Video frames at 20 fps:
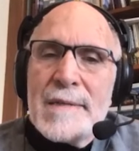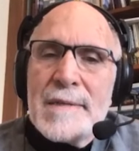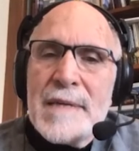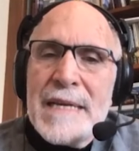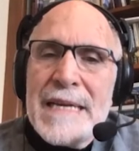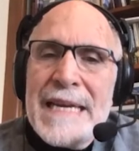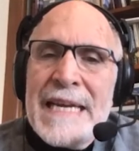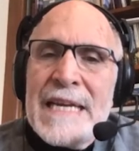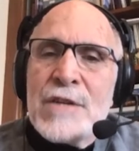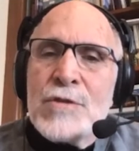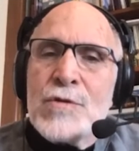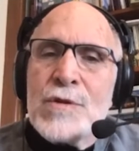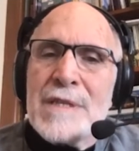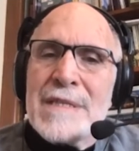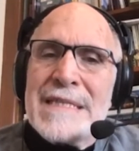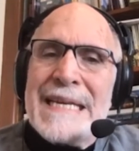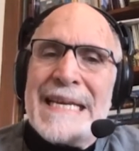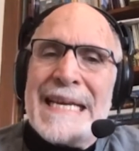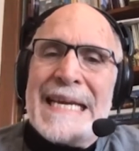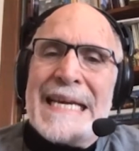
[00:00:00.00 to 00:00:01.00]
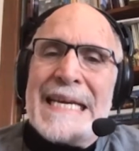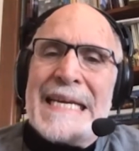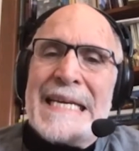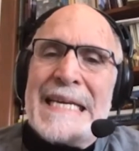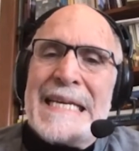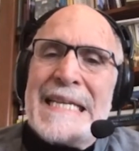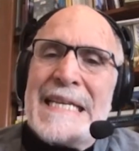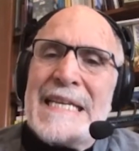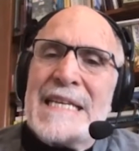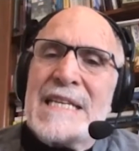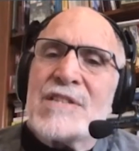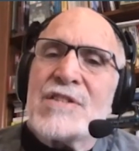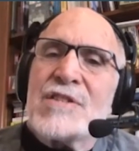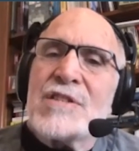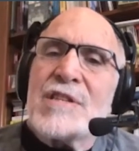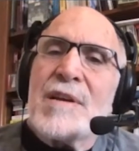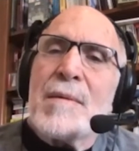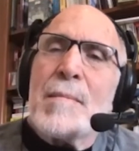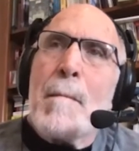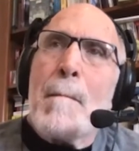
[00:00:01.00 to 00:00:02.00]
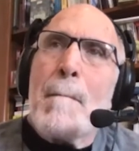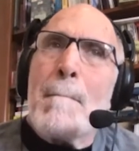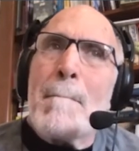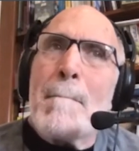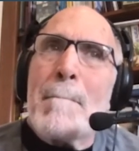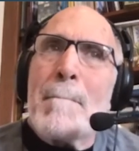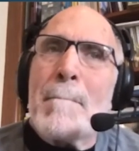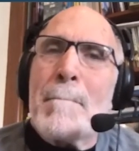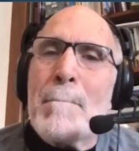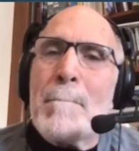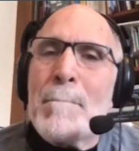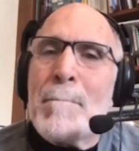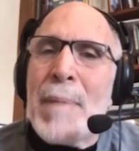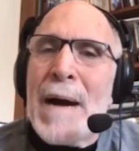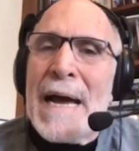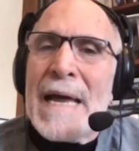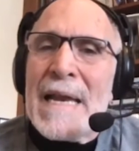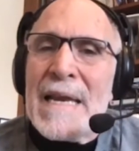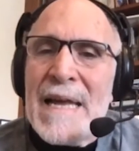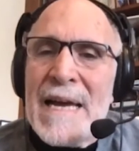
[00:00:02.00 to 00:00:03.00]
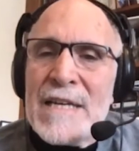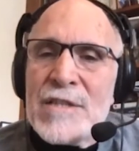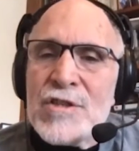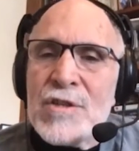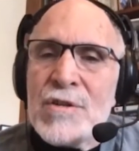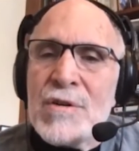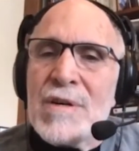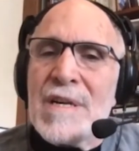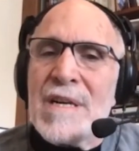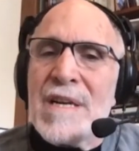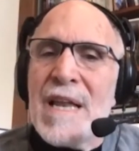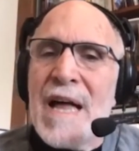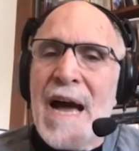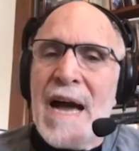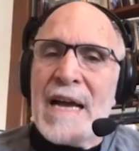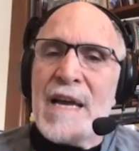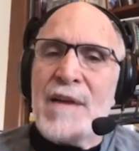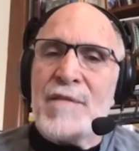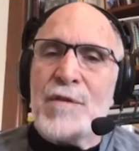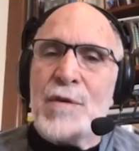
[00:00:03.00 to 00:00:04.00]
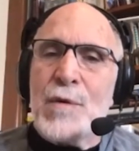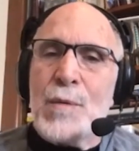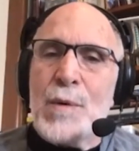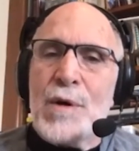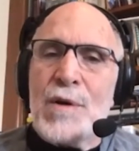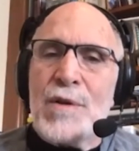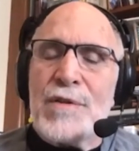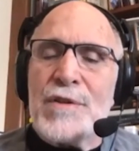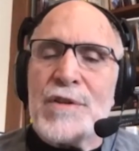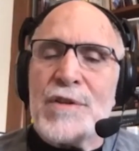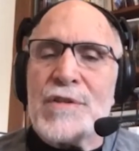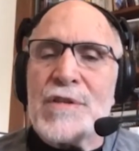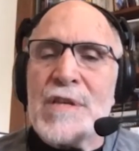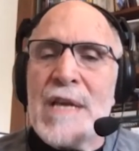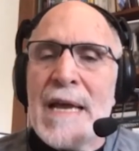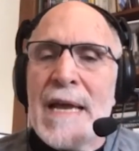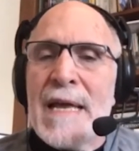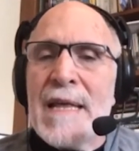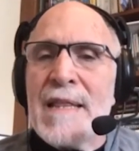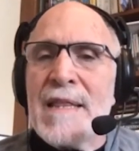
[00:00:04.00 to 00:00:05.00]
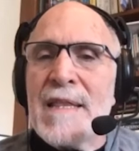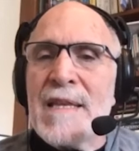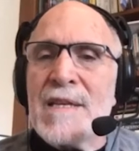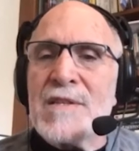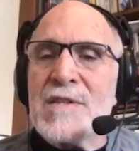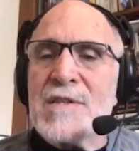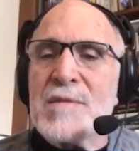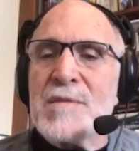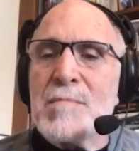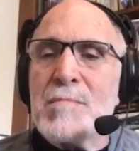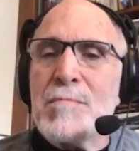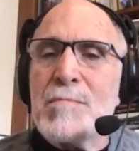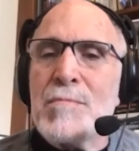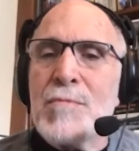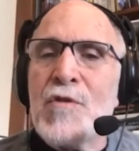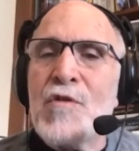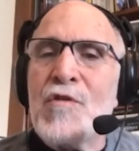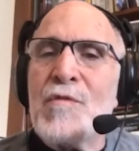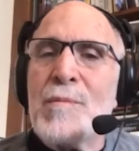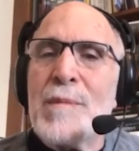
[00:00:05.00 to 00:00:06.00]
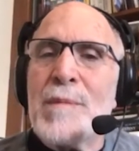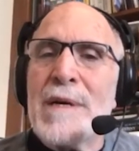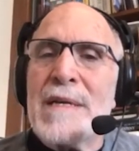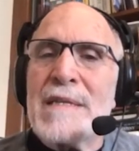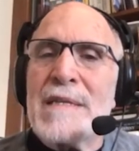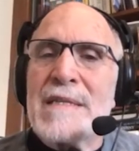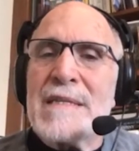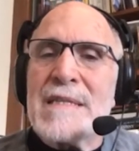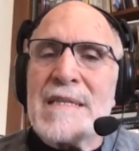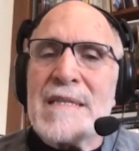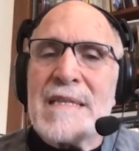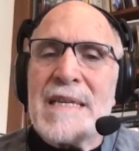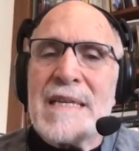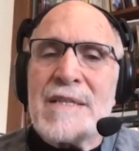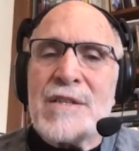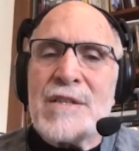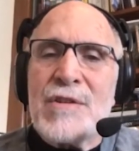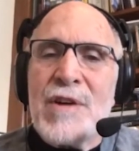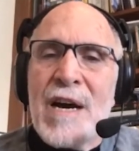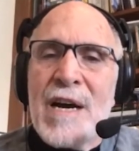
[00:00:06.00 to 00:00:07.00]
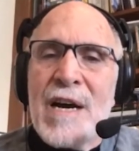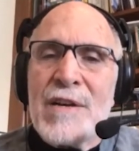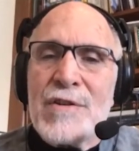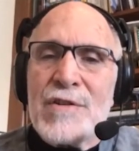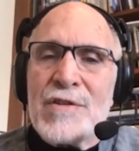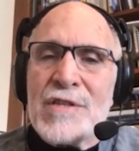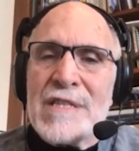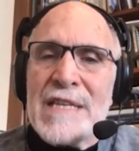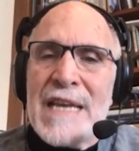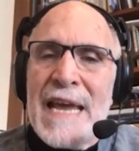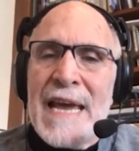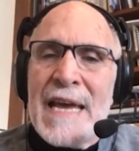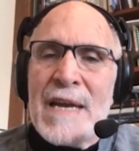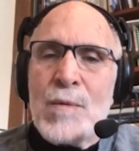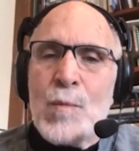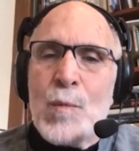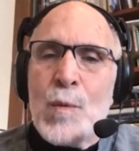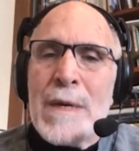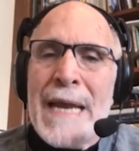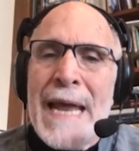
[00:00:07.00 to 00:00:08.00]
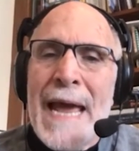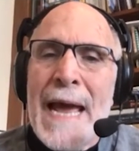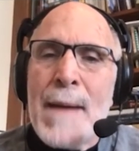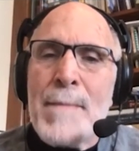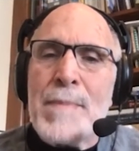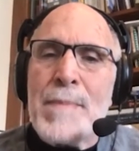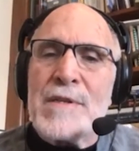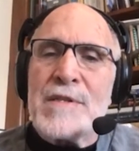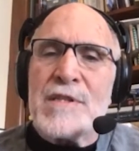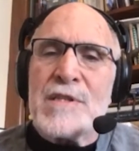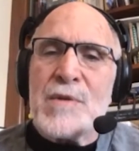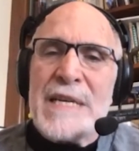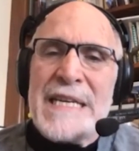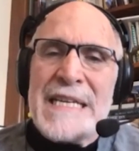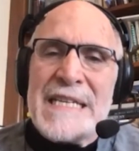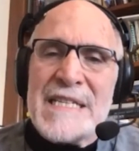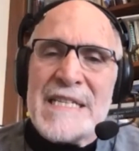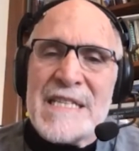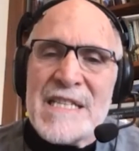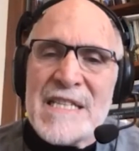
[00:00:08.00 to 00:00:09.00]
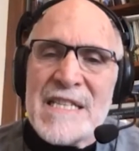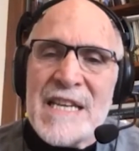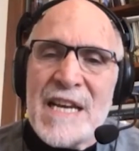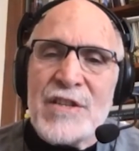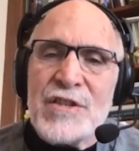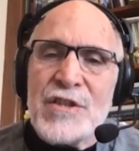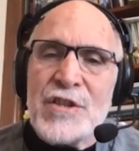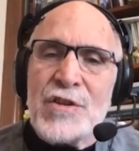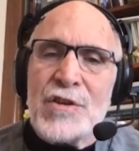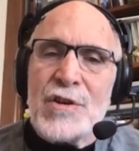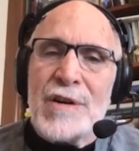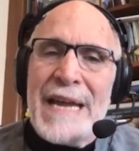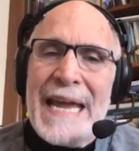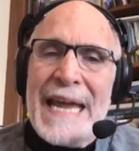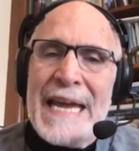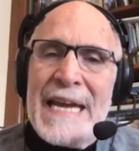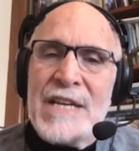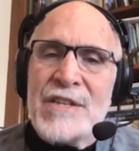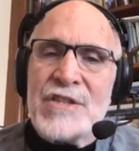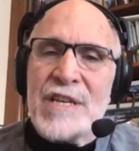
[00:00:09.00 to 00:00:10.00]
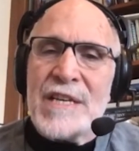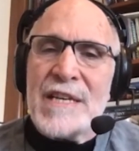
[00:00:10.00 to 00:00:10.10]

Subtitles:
interest in this biological clock, if you will, this movement to understand what happens in cellular aging.